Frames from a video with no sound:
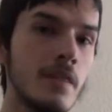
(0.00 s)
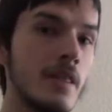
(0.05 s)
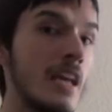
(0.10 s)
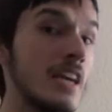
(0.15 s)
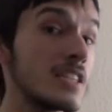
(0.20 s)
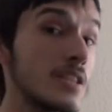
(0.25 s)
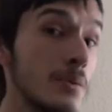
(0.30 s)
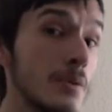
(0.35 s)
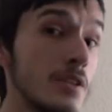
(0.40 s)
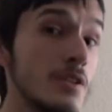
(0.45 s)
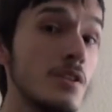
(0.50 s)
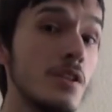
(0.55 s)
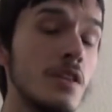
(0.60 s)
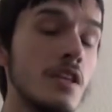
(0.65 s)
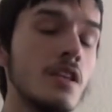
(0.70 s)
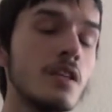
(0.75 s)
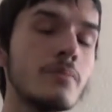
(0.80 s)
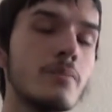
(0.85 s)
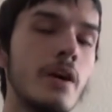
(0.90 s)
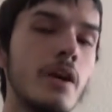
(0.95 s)
That's how we used to
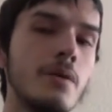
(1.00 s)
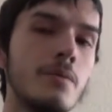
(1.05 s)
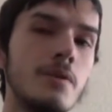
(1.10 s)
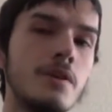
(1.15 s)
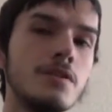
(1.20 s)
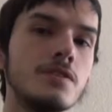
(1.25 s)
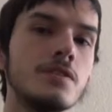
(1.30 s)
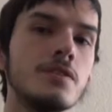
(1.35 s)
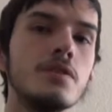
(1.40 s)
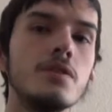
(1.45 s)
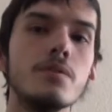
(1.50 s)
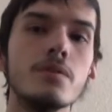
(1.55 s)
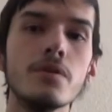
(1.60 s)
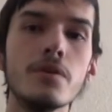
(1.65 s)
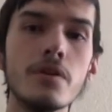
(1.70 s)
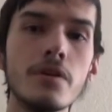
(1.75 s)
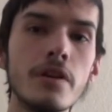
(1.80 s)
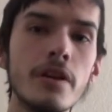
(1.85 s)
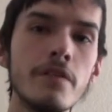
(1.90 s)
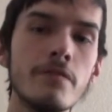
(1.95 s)
think the brain was. You would
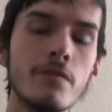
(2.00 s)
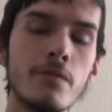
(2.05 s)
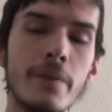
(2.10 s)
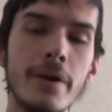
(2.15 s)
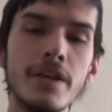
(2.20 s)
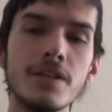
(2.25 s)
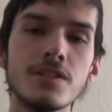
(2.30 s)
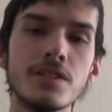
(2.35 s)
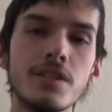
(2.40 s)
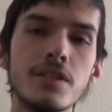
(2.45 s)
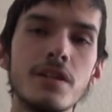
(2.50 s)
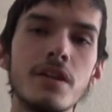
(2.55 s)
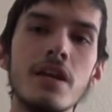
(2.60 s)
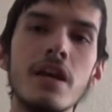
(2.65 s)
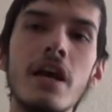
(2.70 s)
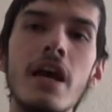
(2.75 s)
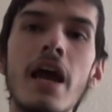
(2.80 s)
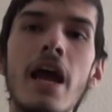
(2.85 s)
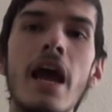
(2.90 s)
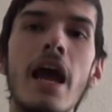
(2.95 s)
learn information
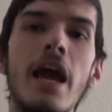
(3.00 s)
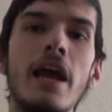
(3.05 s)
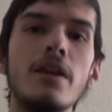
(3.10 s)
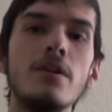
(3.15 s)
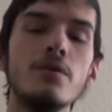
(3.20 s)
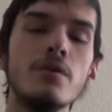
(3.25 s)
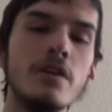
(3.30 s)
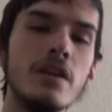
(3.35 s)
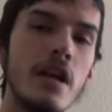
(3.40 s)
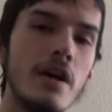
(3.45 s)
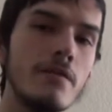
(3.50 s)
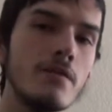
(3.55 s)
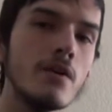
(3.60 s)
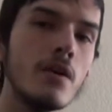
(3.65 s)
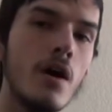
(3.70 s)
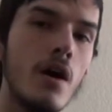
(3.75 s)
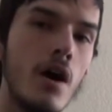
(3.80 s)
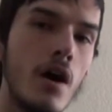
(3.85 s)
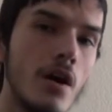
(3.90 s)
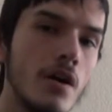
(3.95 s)
and you could
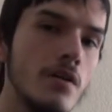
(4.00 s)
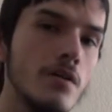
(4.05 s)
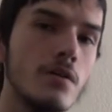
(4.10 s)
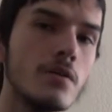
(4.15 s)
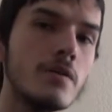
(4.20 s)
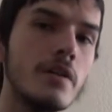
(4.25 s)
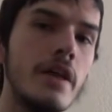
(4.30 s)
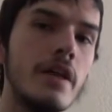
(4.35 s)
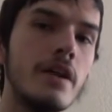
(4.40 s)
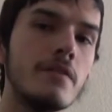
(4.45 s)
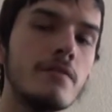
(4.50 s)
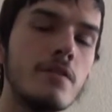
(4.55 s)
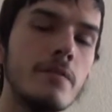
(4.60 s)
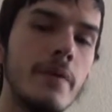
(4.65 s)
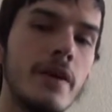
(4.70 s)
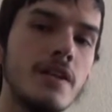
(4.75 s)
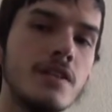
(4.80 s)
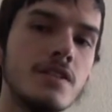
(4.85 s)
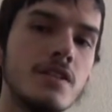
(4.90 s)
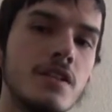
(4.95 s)
never unlearn that
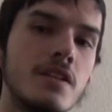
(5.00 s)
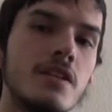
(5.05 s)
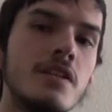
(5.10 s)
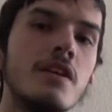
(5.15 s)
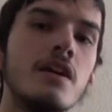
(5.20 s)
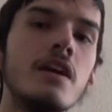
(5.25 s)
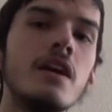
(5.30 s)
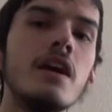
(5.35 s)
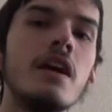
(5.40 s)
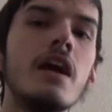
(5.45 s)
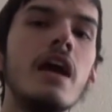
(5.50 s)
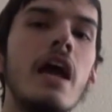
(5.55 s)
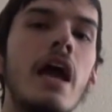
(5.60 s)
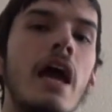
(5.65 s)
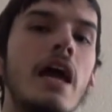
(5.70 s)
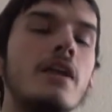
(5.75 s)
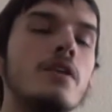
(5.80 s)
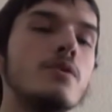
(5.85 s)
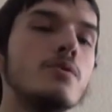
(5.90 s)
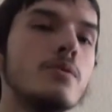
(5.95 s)
information,
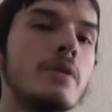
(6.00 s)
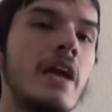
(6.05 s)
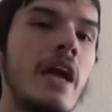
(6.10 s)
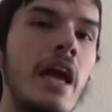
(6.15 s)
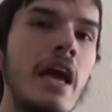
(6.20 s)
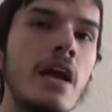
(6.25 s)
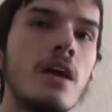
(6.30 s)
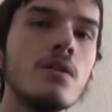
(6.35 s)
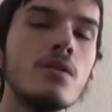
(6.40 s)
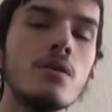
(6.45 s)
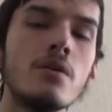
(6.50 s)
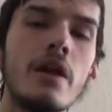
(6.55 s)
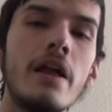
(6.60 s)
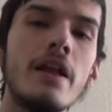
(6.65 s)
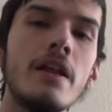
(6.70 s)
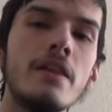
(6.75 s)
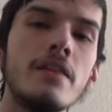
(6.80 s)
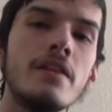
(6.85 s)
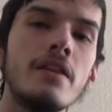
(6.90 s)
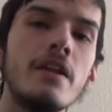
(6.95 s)
and you can't learn
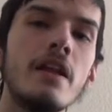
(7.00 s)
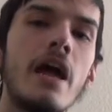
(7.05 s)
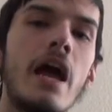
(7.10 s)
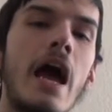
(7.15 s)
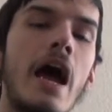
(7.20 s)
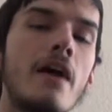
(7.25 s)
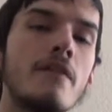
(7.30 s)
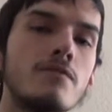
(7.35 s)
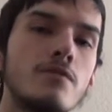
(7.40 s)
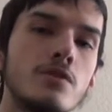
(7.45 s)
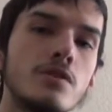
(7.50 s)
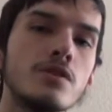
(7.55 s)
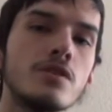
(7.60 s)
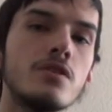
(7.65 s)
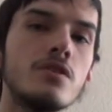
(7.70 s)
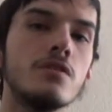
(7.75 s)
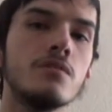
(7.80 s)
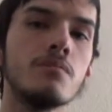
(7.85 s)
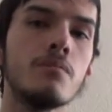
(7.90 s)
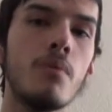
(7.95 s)
anything after a
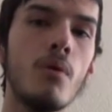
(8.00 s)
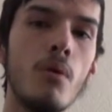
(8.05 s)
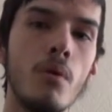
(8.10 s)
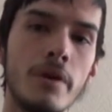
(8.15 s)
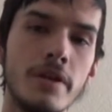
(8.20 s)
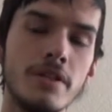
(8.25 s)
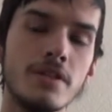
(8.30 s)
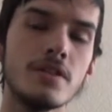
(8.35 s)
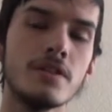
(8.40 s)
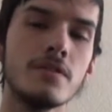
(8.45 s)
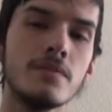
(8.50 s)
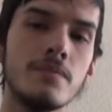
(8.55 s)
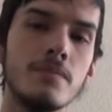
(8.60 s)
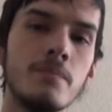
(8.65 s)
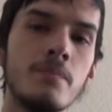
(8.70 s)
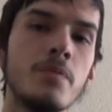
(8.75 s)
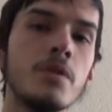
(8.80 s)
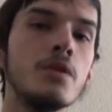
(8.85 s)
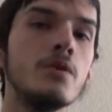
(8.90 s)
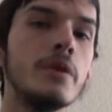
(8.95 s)
certain point.
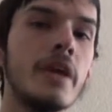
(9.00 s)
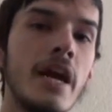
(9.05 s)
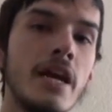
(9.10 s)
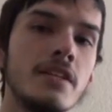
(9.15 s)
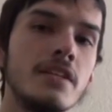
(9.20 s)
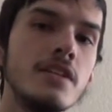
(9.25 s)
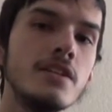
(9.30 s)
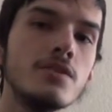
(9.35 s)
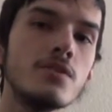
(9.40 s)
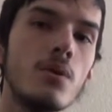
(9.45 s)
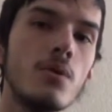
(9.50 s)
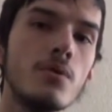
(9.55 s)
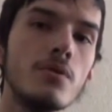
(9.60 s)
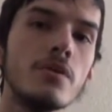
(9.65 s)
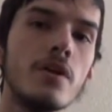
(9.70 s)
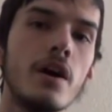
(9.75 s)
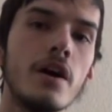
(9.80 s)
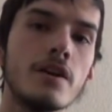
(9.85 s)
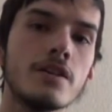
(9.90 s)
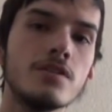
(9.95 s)
You can't teach
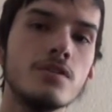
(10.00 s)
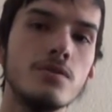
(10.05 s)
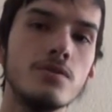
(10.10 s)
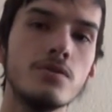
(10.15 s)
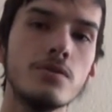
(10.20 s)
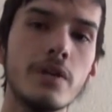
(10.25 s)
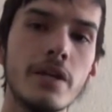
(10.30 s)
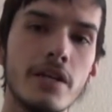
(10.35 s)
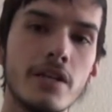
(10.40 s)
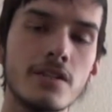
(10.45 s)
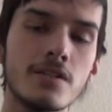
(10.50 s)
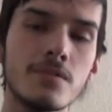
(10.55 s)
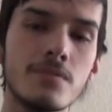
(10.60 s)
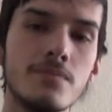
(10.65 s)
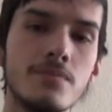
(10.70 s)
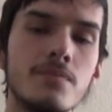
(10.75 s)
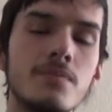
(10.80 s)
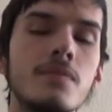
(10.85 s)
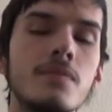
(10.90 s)
old dogs new tricks.